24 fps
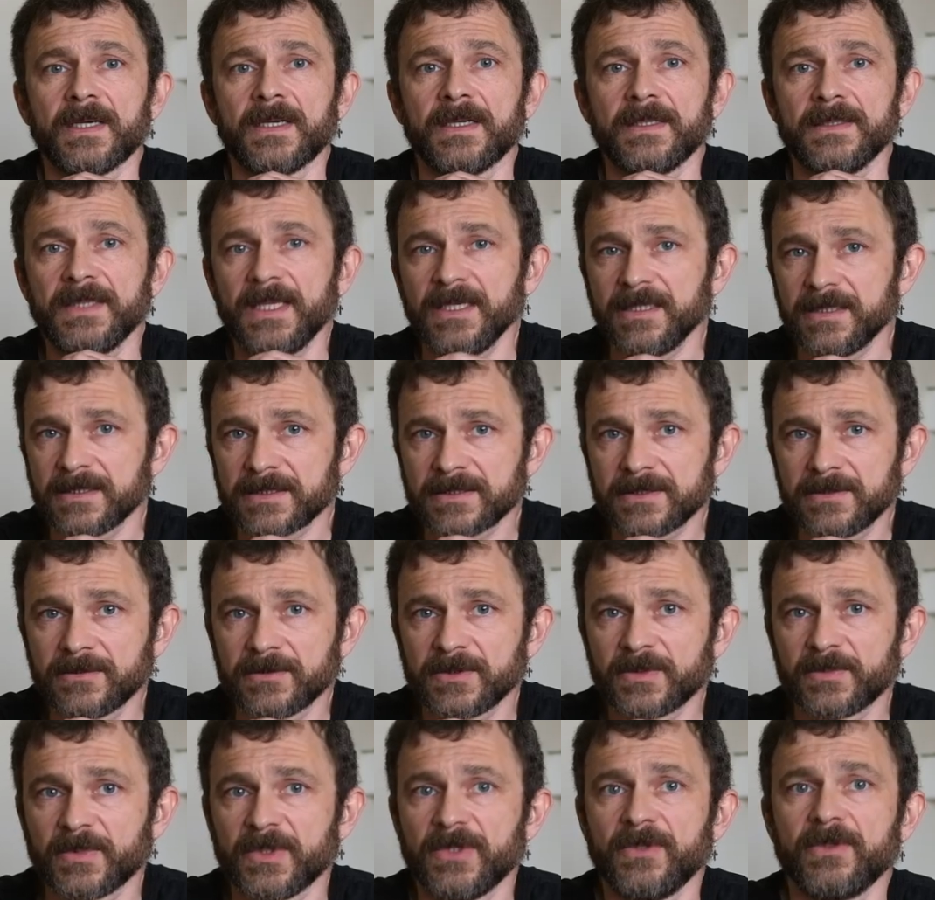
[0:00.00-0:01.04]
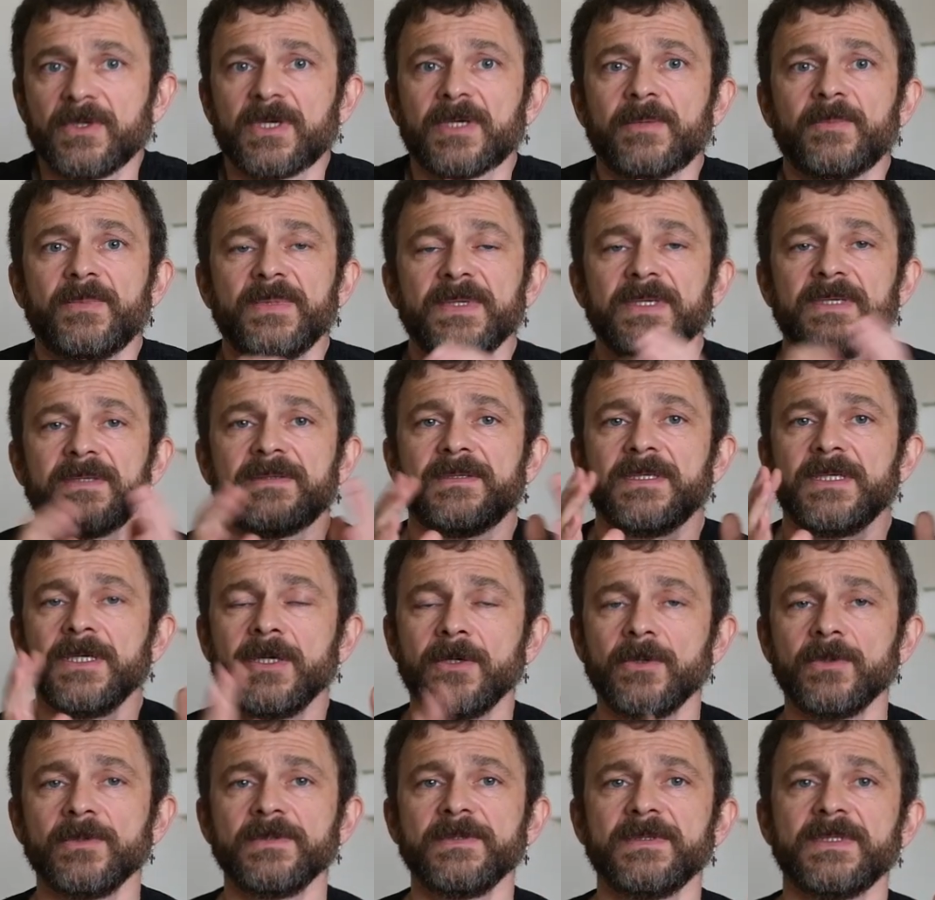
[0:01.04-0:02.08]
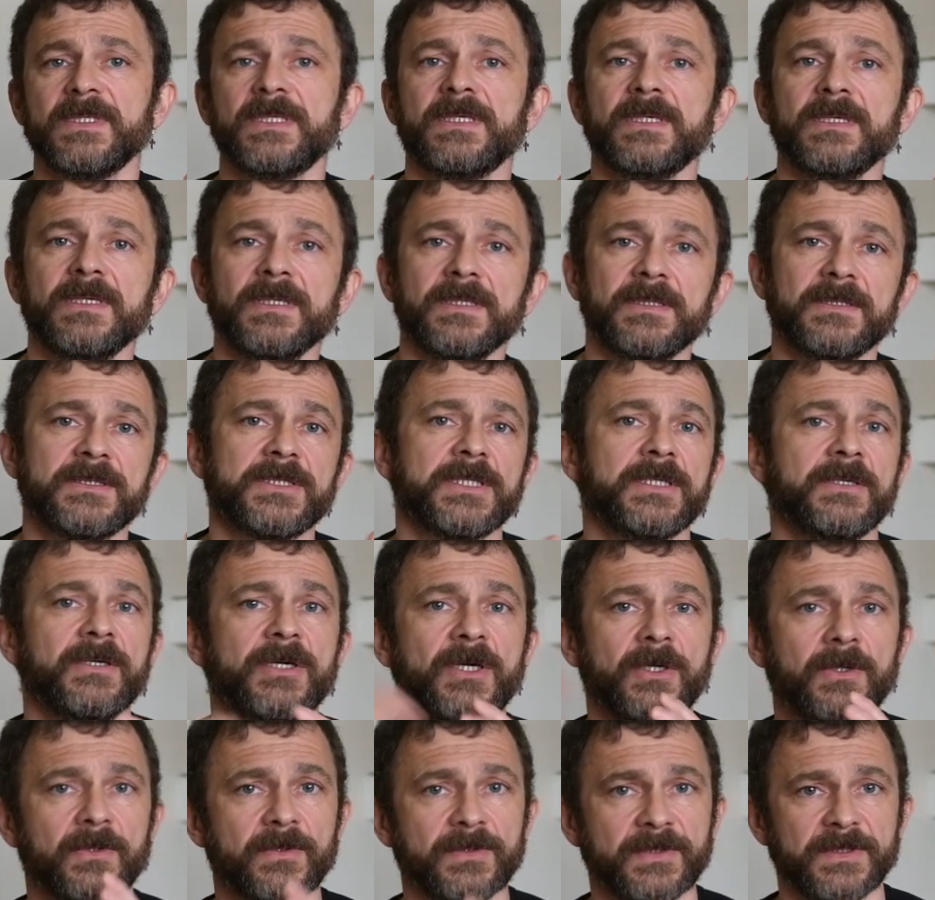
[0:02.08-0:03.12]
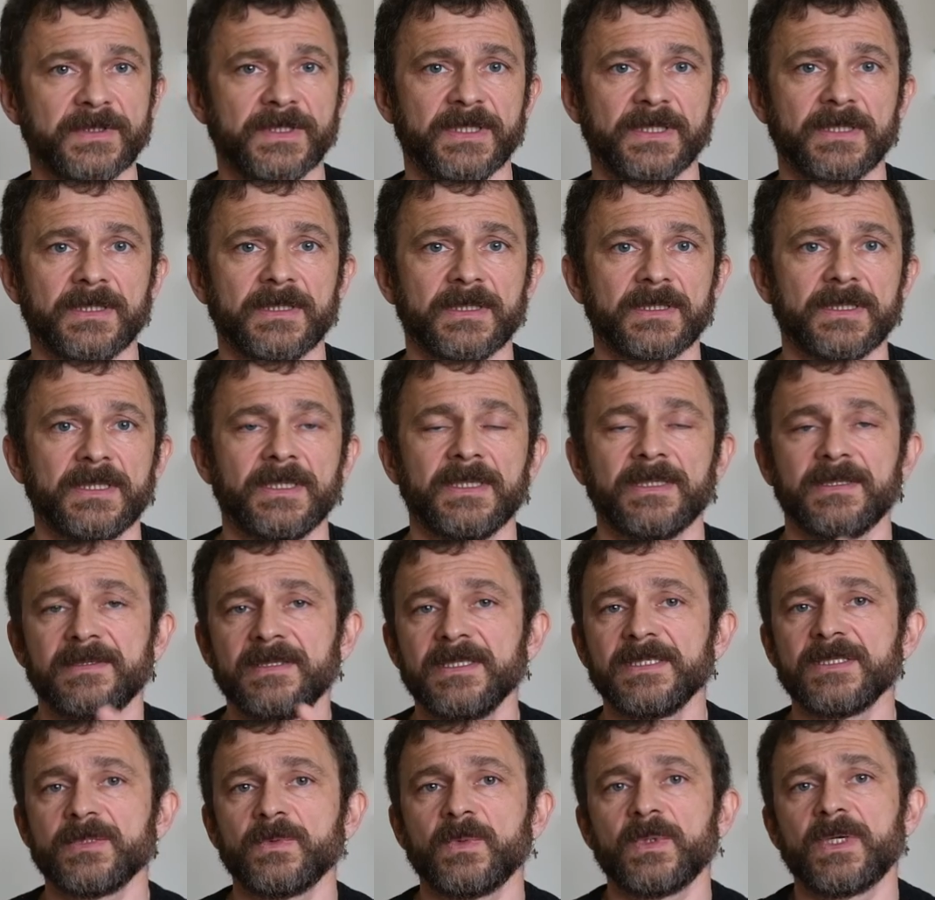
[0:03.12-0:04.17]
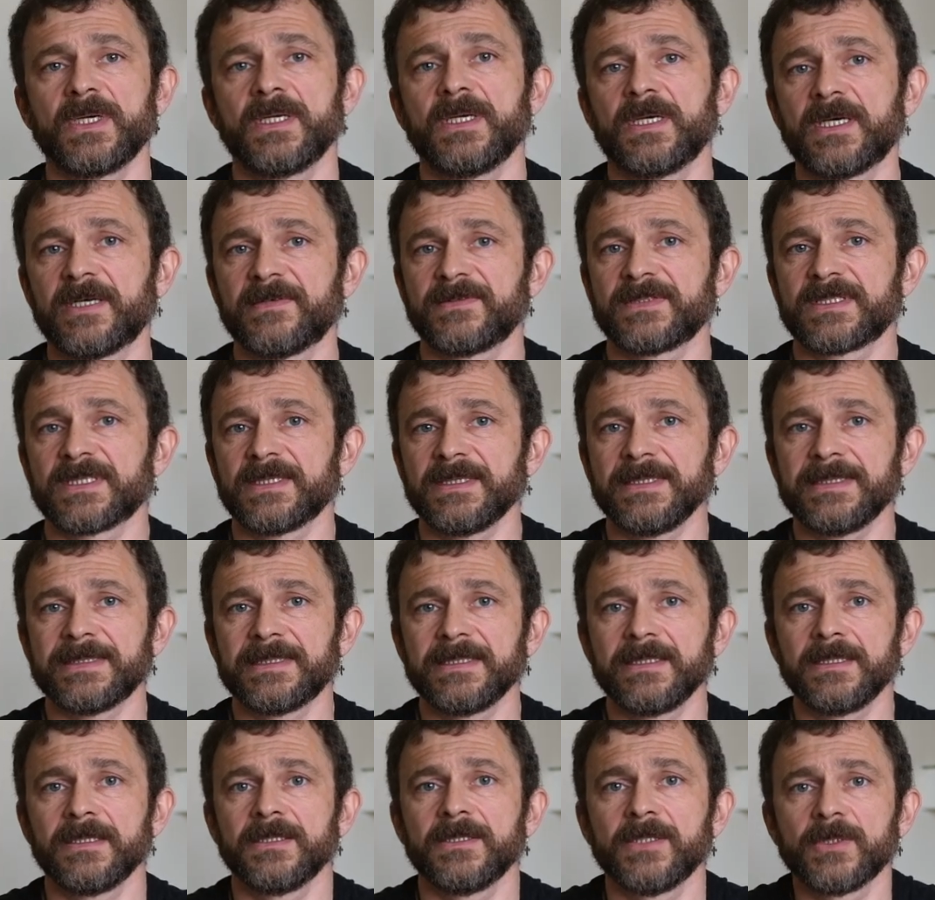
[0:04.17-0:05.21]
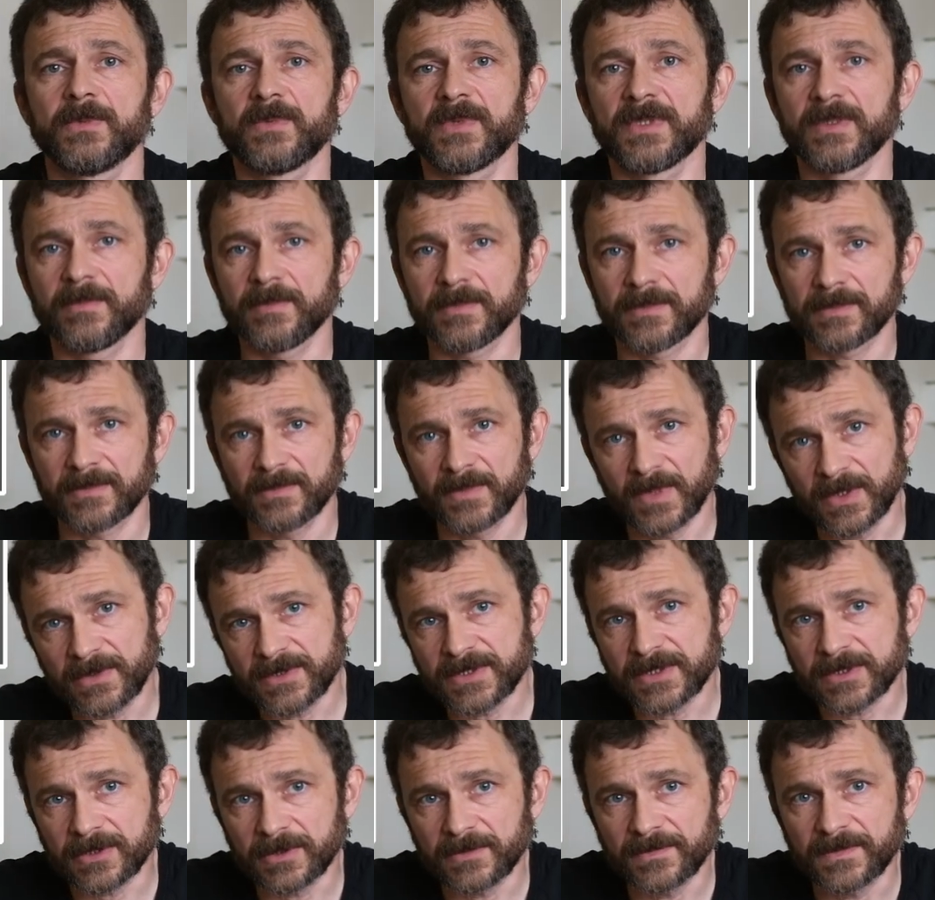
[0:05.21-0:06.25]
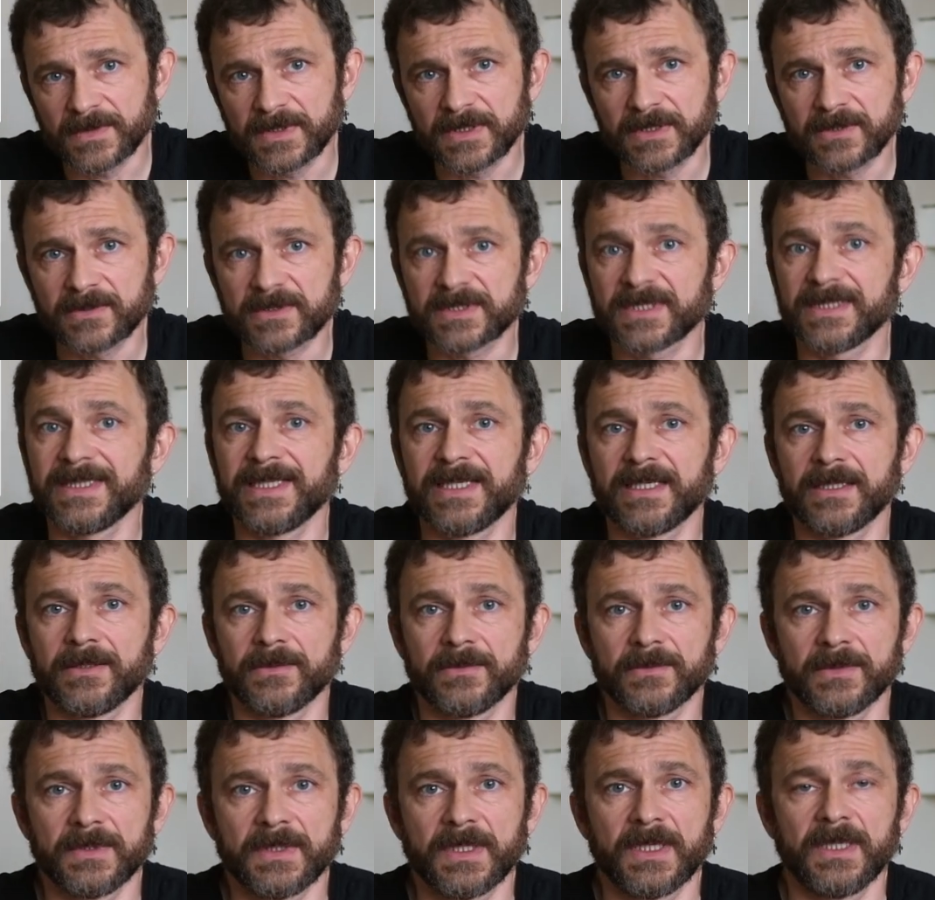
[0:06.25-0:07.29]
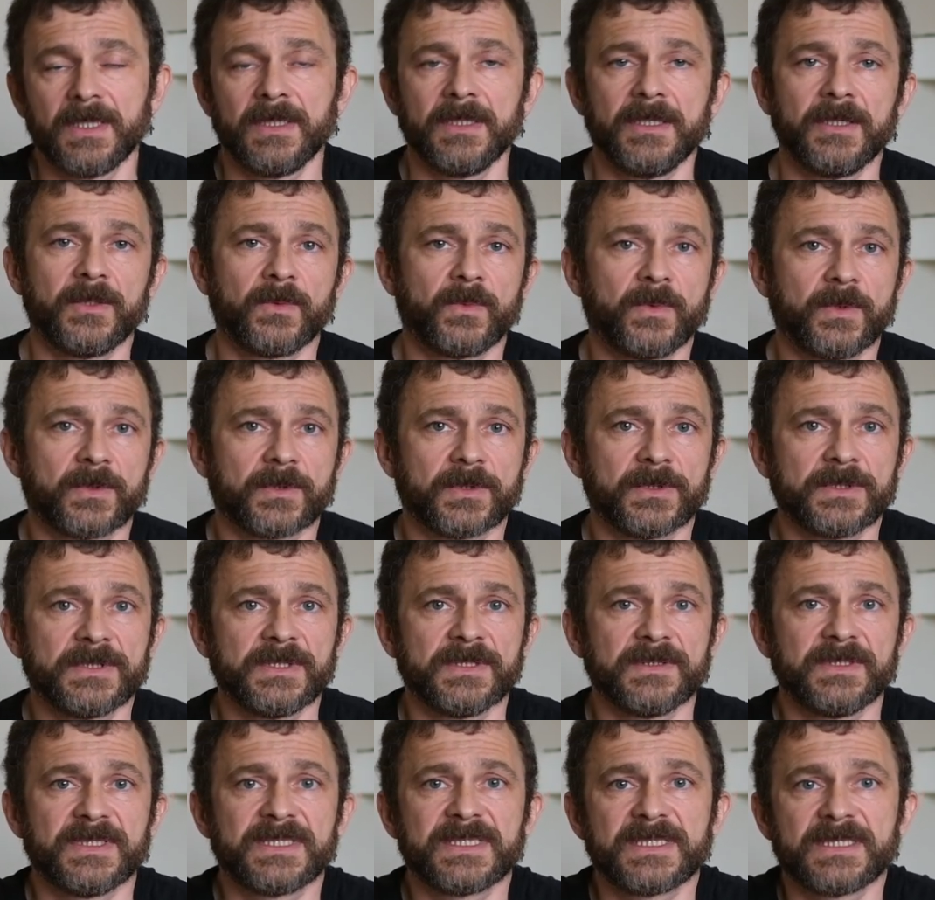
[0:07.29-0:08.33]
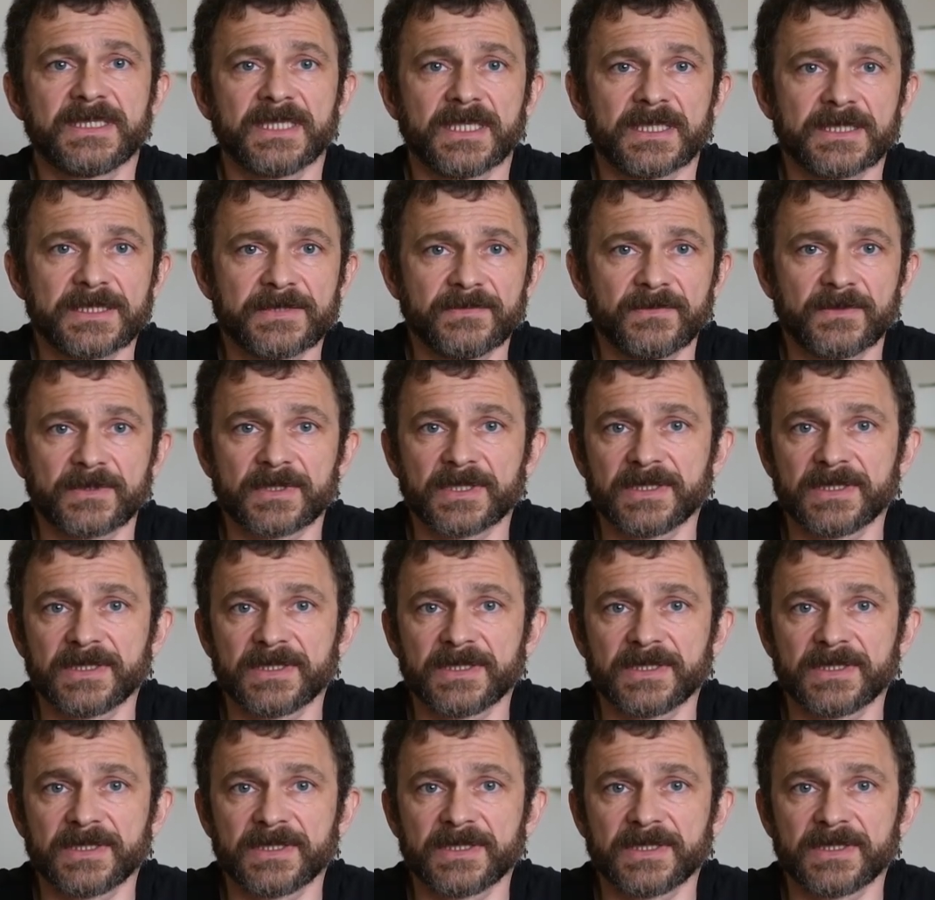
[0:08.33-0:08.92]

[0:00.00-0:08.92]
Like is good when you compare the whole thing to a whole thing. That's why after like, you will most often use a noun, a word that stands for a